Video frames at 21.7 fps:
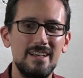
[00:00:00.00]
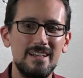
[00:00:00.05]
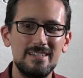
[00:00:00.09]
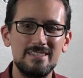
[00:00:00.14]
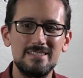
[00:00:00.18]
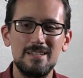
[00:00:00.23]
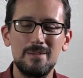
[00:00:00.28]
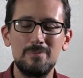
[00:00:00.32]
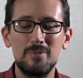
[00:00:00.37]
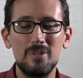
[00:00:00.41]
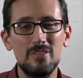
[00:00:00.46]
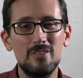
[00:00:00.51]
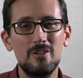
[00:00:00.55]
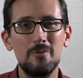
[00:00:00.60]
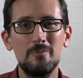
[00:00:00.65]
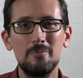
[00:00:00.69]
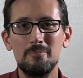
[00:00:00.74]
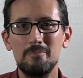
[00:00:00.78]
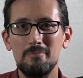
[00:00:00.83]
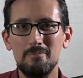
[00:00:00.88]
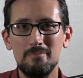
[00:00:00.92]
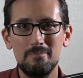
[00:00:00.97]
except that
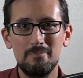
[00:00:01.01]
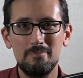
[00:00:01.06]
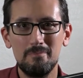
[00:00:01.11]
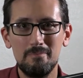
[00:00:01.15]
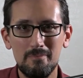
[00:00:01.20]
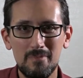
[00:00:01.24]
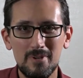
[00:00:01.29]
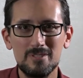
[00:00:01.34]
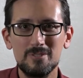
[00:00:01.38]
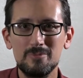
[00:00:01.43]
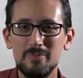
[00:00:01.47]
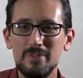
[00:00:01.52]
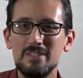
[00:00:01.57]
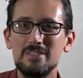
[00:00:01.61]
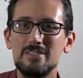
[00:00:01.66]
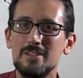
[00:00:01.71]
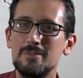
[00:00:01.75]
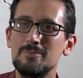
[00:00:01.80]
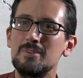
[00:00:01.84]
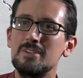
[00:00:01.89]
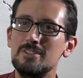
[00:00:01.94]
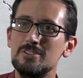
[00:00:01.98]
there must
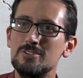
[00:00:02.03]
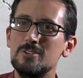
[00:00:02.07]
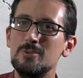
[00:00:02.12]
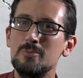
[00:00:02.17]
be something